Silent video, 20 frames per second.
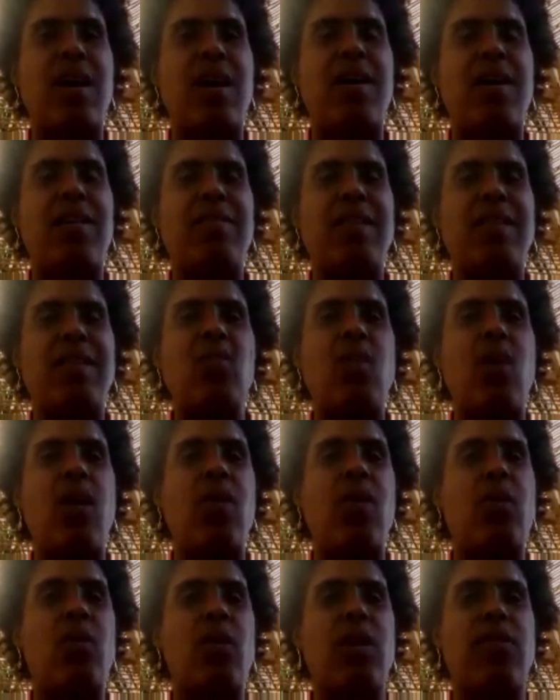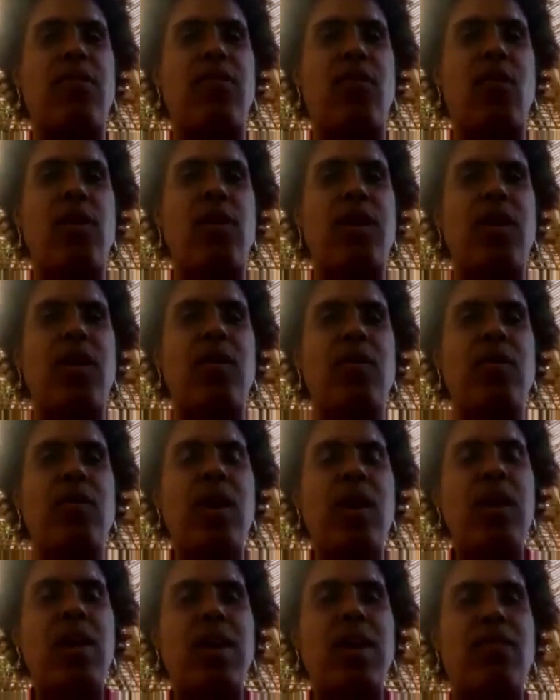just making sure that, you know, we're
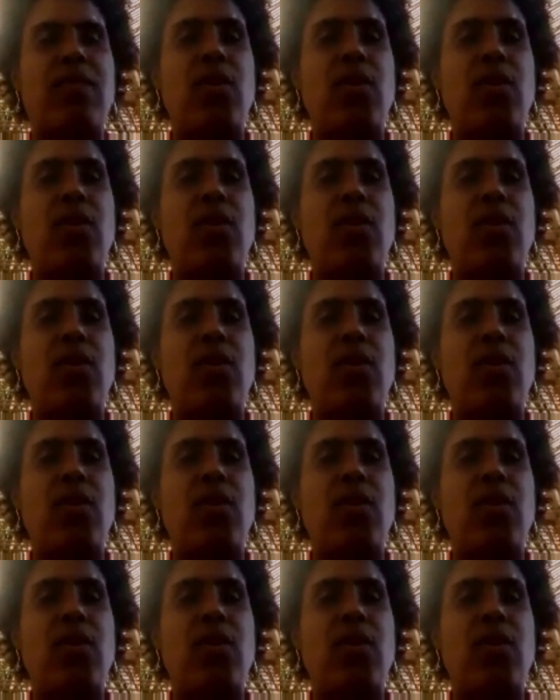getting,